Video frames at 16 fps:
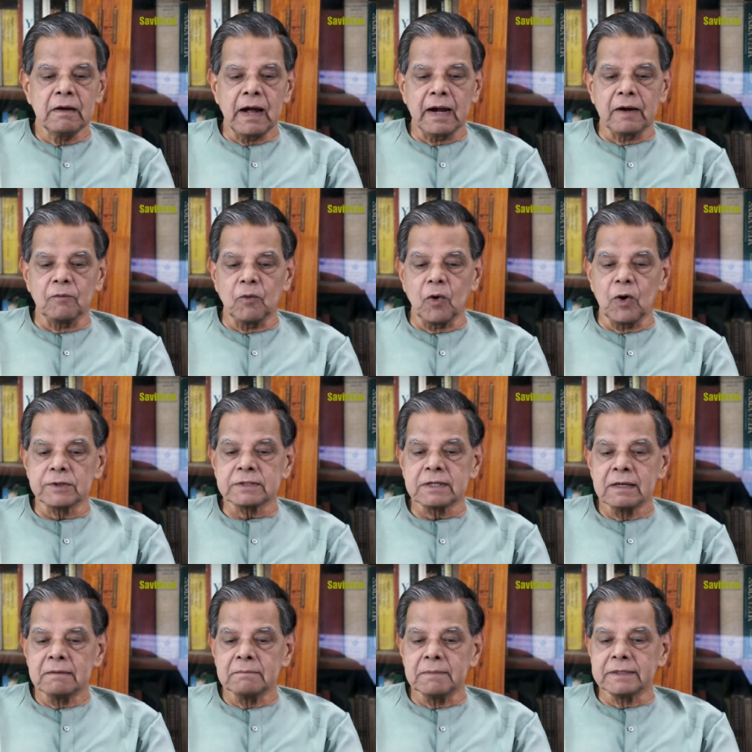and watched
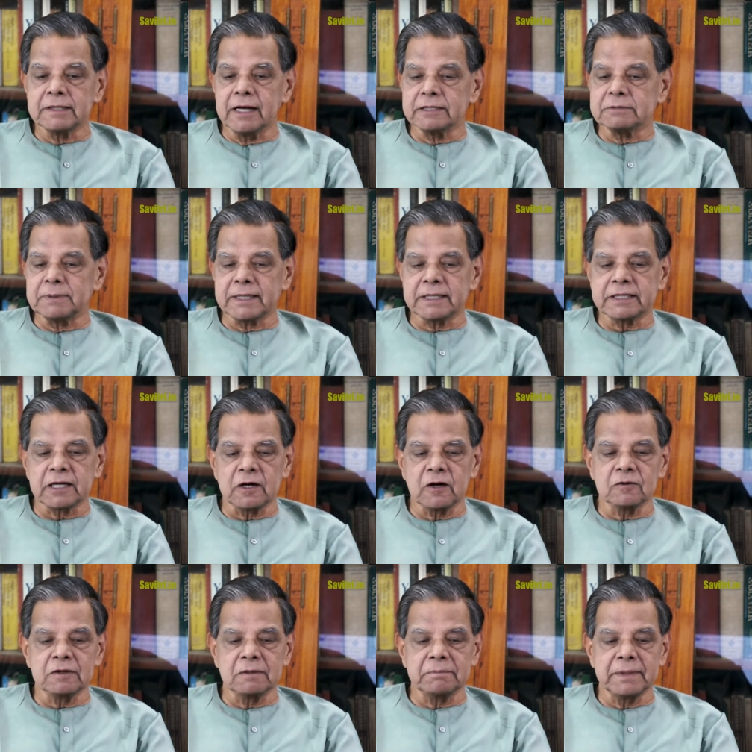by the aspiration
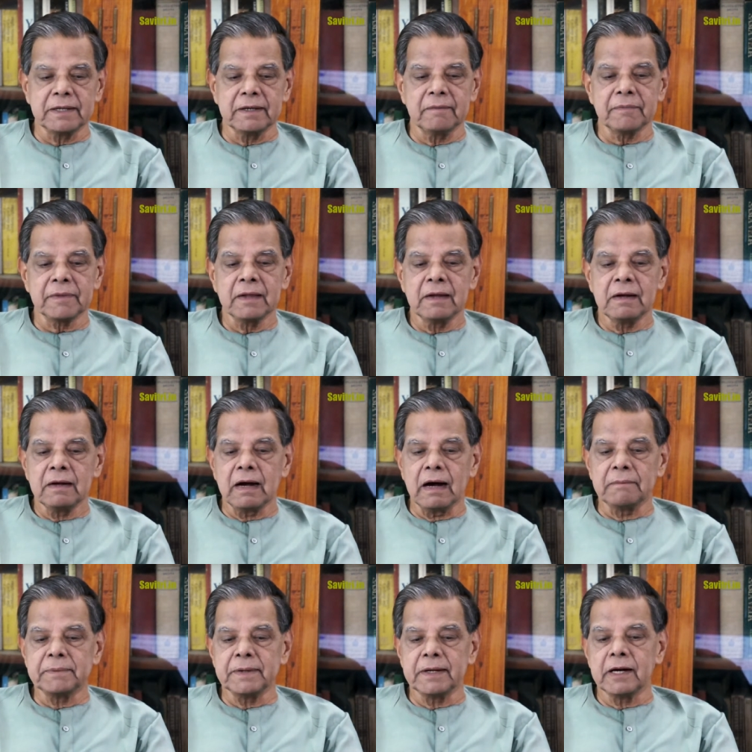of the pain
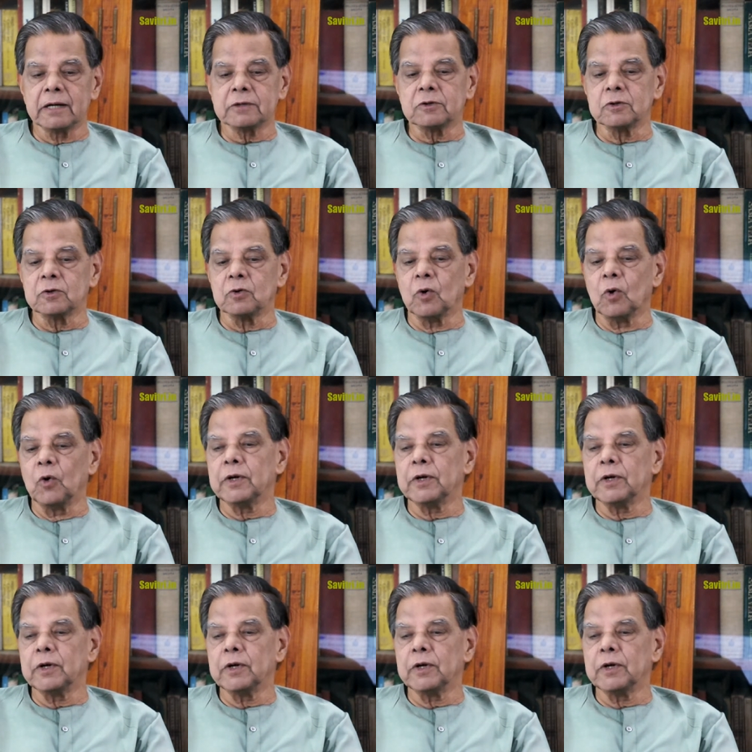appear to